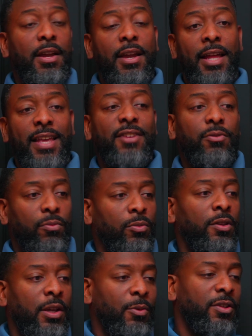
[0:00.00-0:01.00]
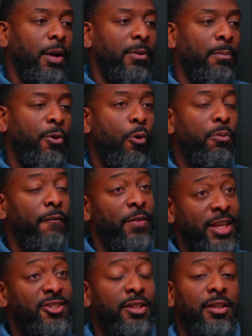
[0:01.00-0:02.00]
And that's the thing we talk about mold
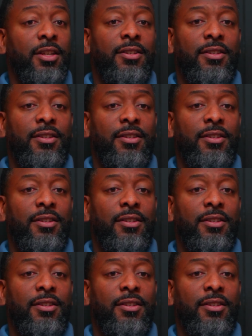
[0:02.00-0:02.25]
prevention